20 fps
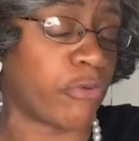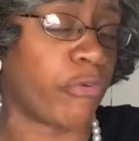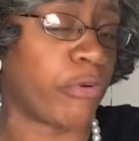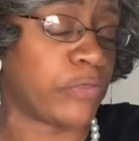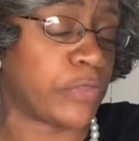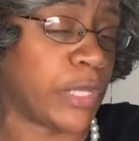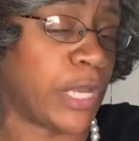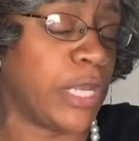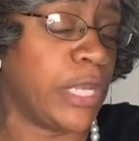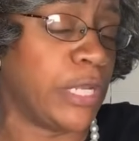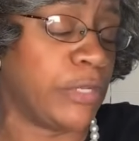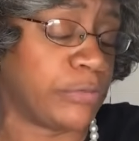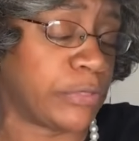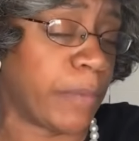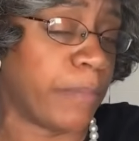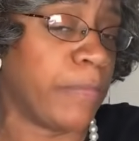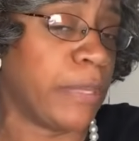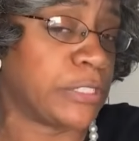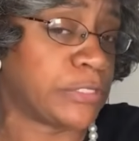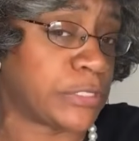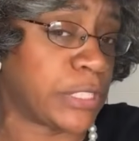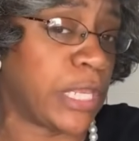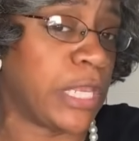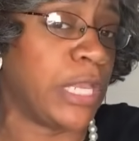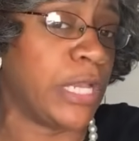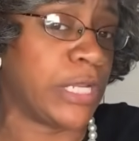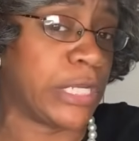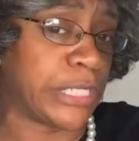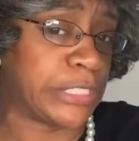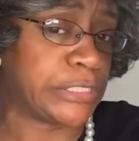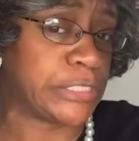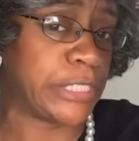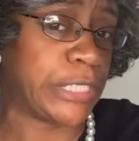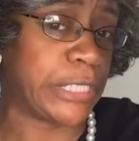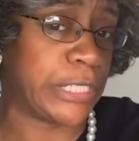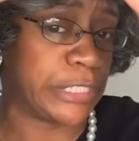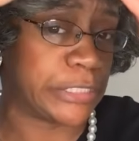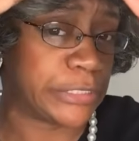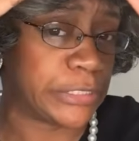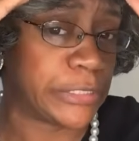the mental illness
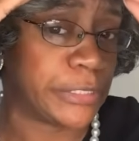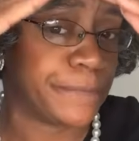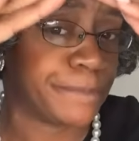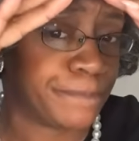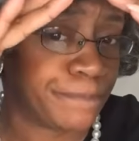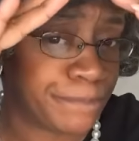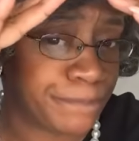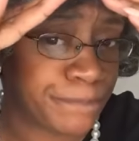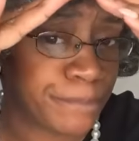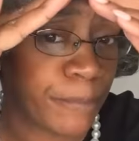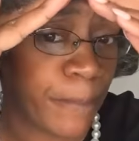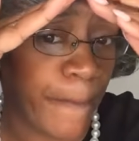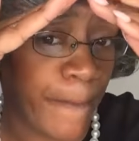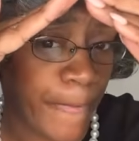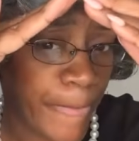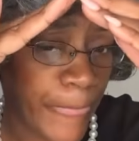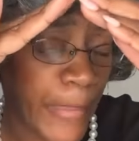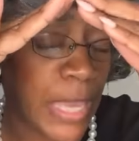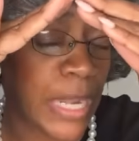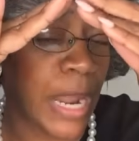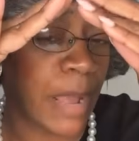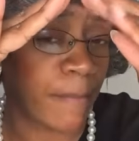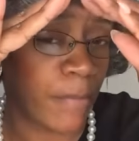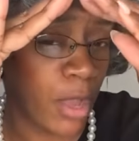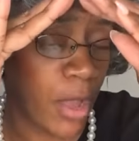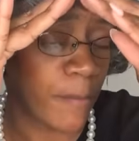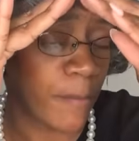list. And I'm